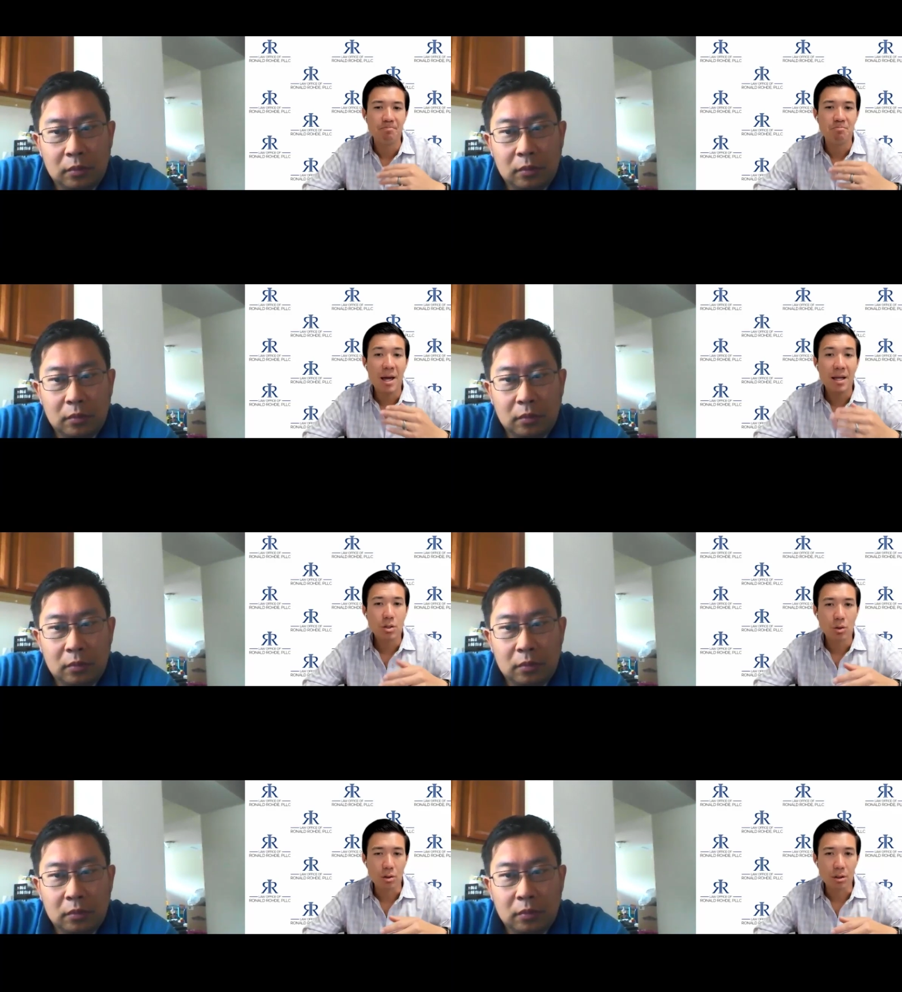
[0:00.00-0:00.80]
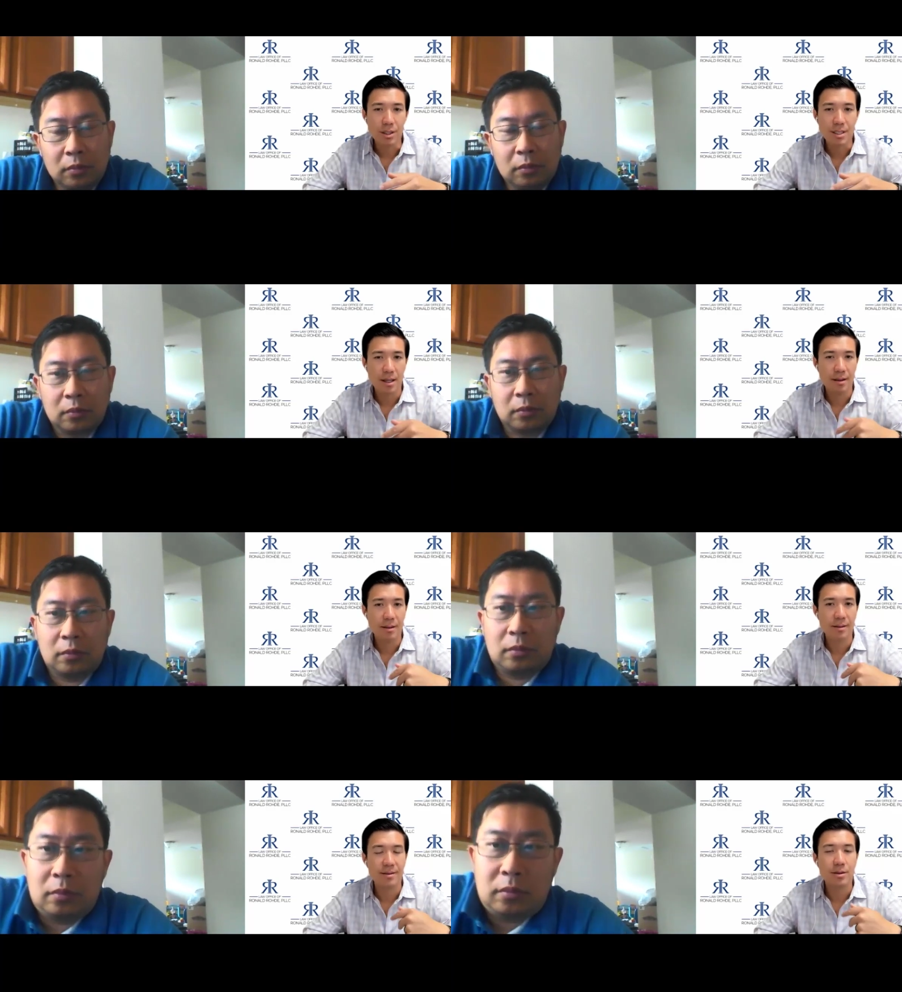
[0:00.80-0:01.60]
Speaker 1: mentors,
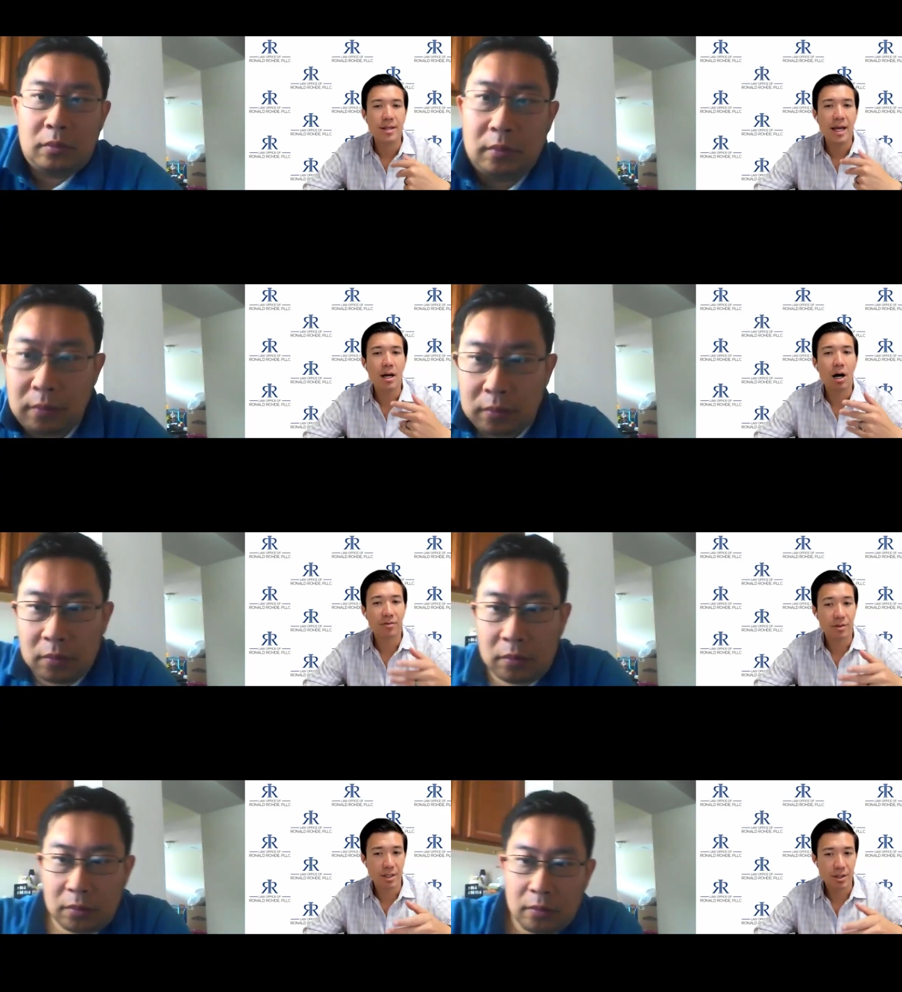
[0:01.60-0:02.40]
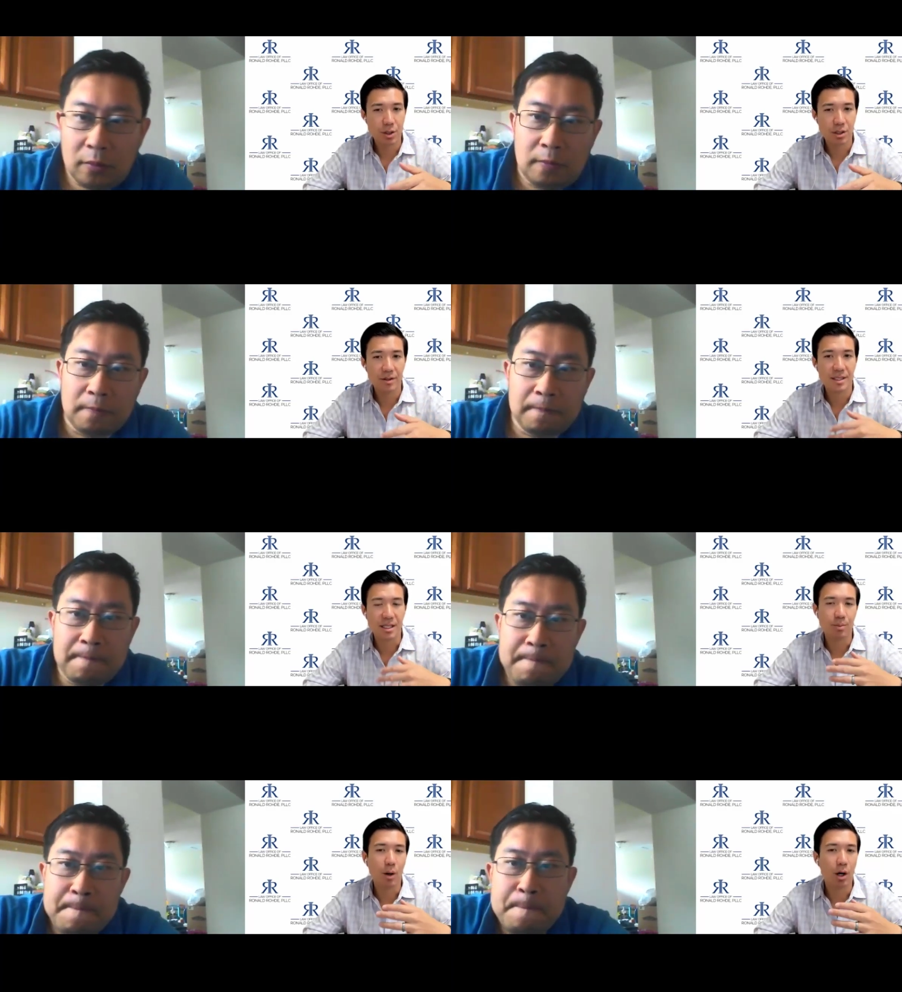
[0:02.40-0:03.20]
they offer this service
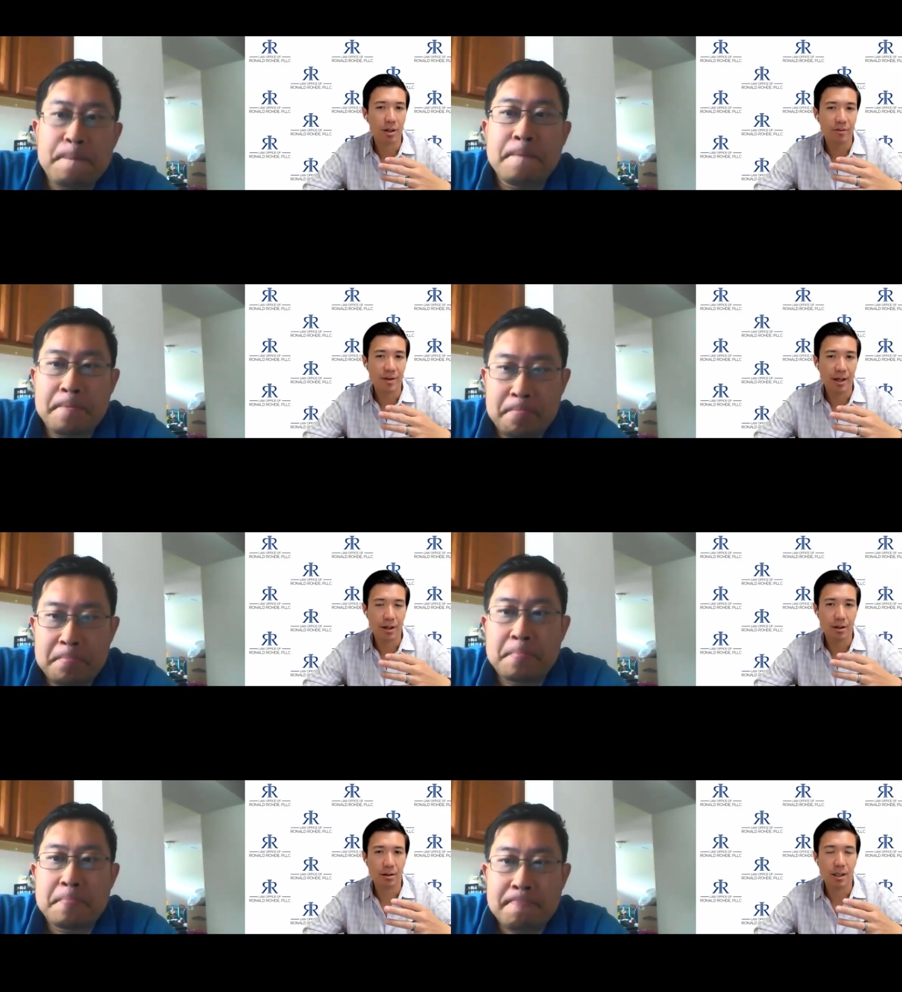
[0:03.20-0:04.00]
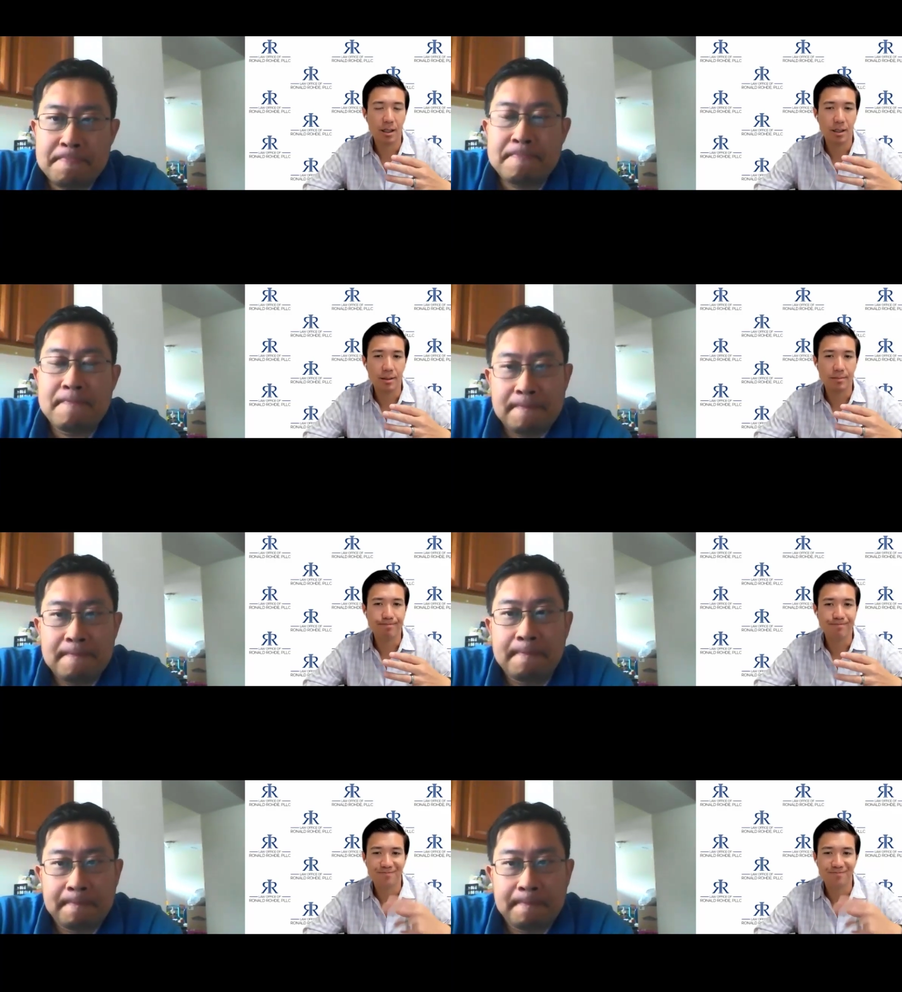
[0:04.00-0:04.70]
as part of their um,